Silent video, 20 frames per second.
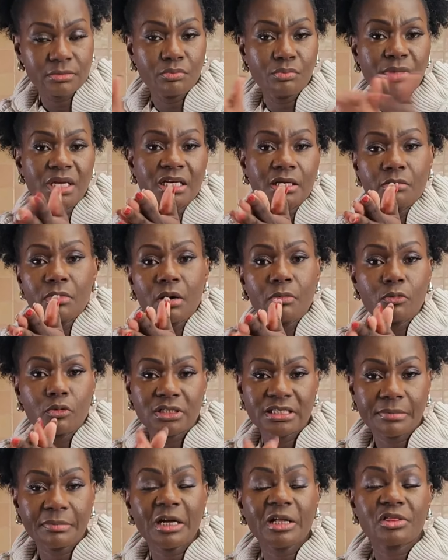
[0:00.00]
minimum
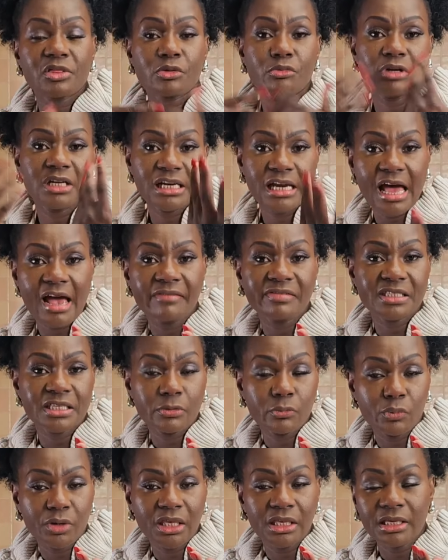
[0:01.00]
was about 3 lives
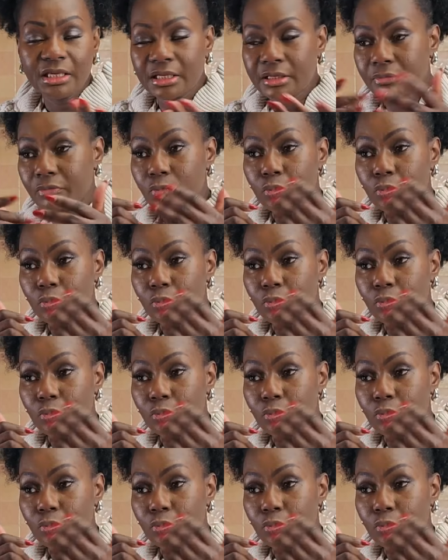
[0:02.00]
a week,